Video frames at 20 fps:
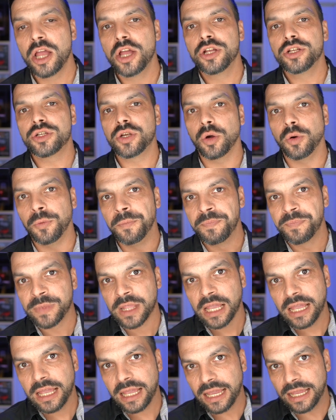So
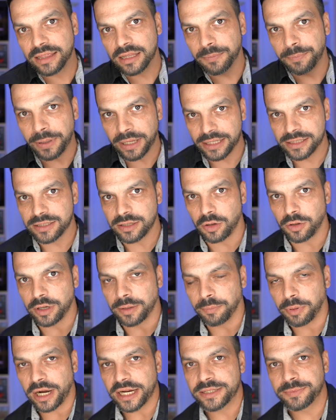it depends on the
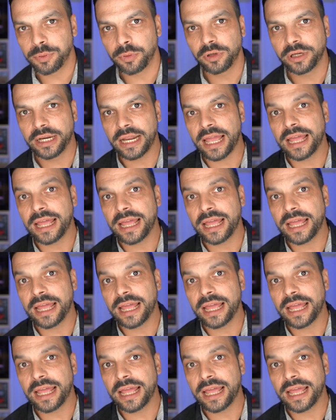price point,